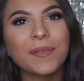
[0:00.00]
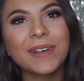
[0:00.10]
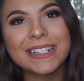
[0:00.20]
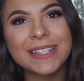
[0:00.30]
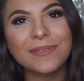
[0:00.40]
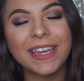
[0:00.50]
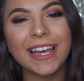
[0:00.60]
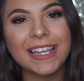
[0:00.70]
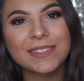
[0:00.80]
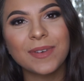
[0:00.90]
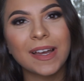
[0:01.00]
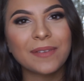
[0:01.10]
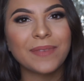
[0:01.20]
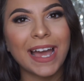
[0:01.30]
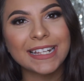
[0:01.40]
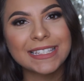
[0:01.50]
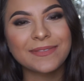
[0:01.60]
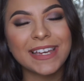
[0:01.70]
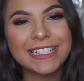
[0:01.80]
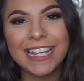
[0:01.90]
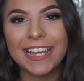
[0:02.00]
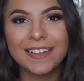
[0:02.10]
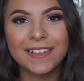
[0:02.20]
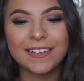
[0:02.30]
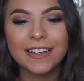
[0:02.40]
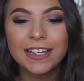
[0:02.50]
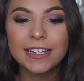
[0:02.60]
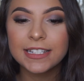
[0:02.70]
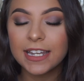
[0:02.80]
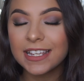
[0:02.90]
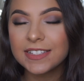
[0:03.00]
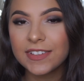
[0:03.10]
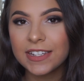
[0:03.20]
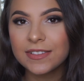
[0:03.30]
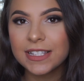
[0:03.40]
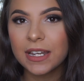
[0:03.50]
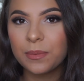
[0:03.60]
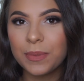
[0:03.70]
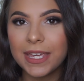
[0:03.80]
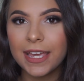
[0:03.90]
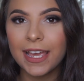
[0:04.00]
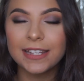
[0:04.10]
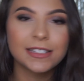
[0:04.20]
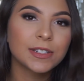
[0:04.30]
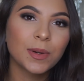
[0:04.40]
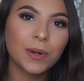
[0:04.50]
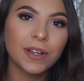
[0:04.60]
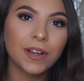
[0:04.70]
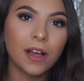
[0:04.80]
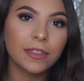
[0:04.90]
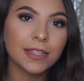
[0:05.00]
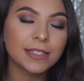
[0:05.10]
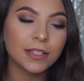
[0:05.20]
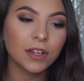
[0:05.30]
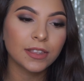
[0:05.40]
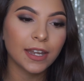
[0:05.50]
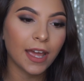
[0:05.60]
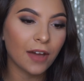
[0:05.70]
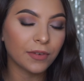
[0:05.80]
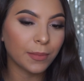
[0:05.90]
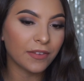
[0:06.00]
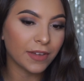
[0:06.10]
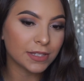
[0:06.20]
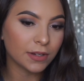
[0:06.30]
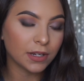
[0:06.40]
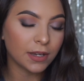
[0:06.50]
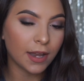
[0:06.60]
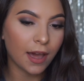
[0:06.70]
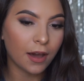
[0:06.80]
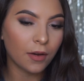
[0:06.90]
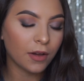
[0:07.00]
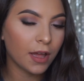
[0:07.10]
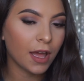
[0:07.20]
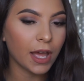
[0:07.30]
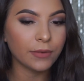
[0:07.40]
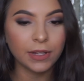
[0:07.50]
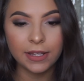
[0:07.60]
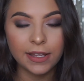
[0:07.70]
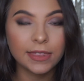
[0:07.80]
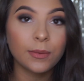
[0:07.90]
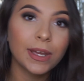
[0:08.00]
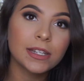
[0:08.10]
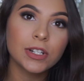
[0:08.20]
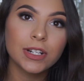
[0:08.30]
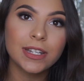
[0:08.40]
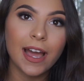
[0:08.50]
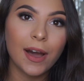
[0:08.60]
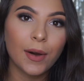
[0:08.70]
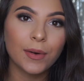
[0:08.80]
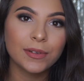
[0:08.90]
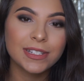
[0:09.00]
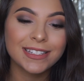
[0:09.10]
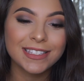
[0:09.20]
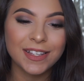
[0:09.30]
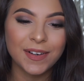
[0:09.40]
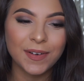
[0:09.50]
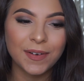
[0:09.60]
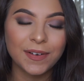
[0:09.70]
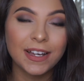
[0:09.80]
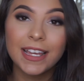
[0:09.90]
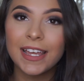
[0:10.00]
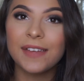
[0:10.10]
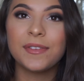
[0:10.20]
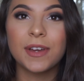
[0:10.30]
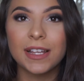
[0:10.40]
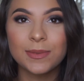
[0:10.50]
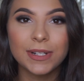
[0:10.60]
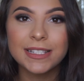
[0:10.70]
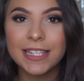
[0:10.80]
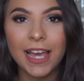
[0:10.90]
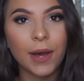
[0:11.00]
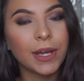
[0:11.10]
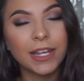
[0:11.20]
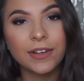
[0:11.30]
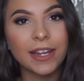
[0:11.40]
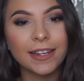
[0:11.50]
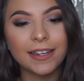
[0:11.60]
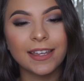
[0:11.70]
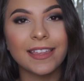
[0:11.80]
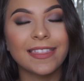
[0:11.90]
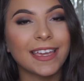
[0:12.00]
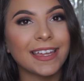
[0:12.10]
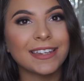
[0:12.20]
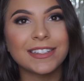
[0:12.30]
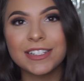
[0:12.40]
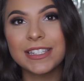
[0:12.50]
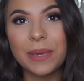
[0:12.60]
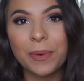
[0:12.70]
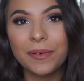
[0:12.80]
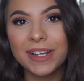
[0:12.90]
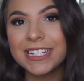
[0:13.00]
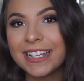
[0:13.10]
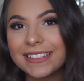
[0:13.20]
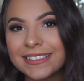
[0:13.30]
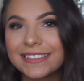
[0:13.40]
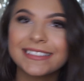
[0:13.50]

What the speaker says: What is up, you guys? Welcome back to my channel. Today's video is going to be a tutorial on this look that I have on my face right now. I really like the way it turned out, so if you guys want to see how I created it, then just keep on watching.